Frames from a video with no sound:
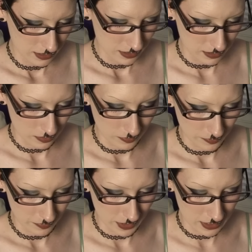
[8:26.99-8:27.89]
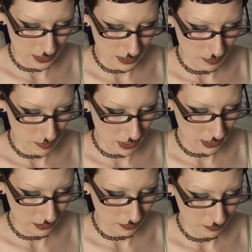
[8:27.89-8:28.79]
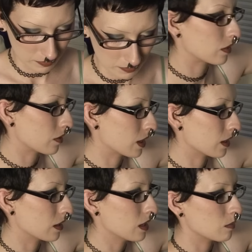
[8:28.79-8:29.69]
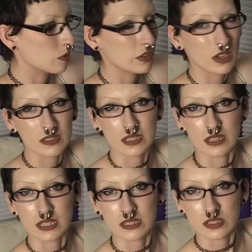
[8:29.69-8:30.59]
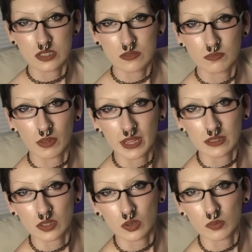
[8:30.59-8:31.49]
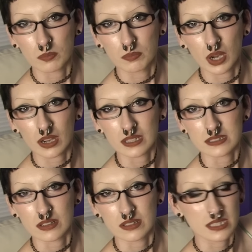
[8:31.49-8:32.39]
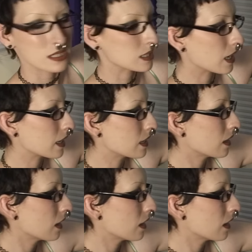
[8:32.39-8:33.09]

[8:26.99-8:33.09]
So it stays in my bag. Okay, moving on to these like little pockets on this side.